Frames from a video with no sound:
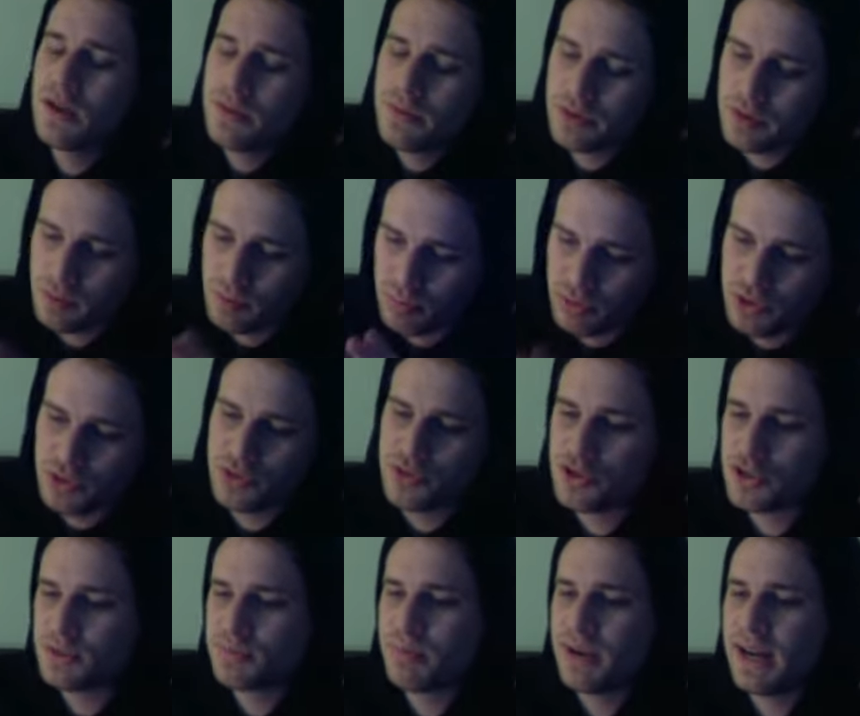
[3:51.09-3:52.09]
the computer
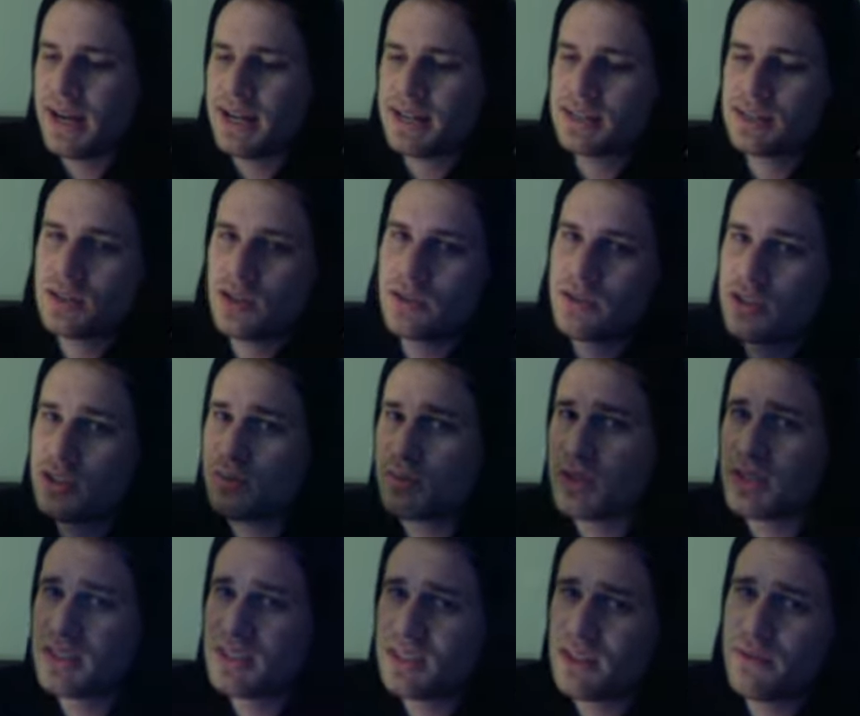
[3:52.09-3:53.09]
specs, all the
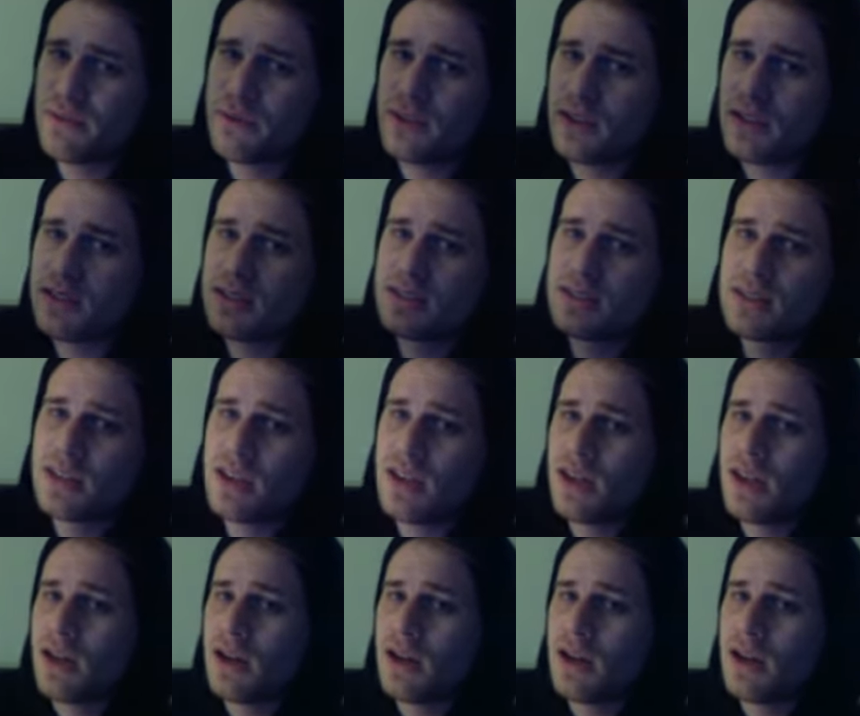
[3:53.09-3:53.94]
specifics.